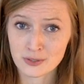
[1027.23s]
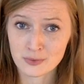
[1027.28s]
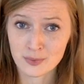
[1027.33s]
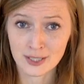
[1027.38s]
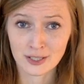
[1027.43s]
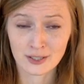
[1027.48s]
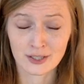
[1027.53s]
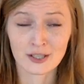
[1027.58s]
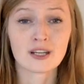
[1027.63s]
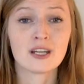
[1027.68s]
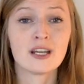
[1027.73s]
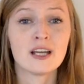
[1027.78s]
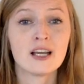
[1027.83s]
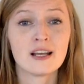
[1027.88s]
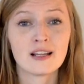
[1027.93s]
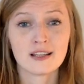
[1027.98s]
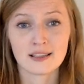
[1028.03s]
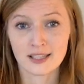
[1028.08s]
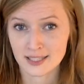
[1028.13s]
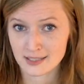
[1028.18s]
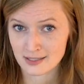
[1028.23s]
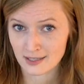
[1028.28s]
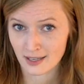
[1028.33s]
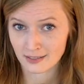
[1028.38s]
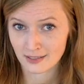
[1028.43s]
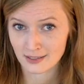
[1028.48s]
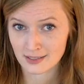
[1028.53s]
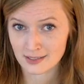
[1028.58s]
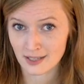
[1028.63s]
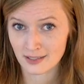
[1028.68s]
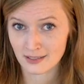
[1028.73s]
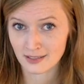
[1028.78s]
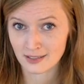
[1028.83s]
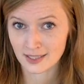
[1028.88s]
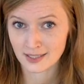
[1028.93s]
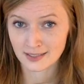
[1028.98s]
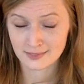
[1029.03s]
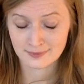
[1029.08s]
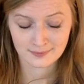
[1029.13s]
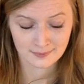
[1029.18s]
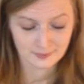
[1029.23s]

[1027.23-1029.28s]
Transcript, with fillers: sweetener like xylitol in it.